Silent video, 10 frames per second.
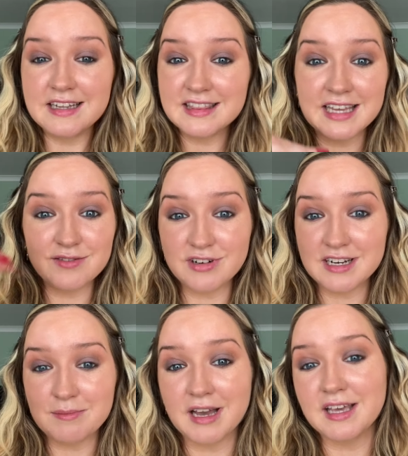They
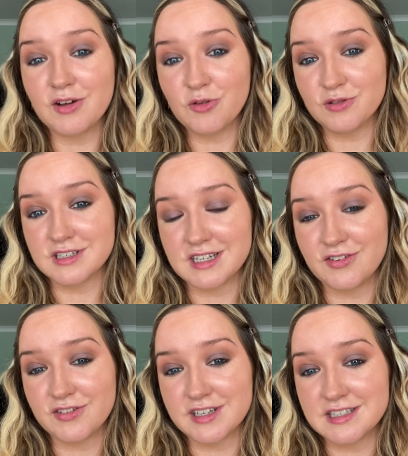really make all the
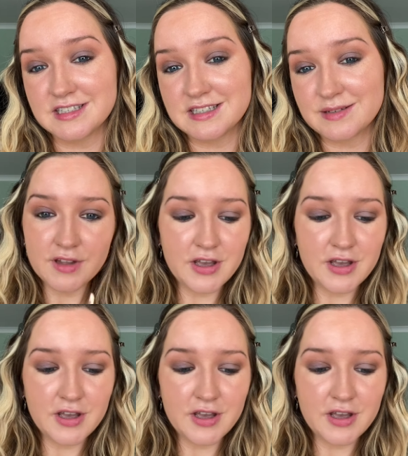difference.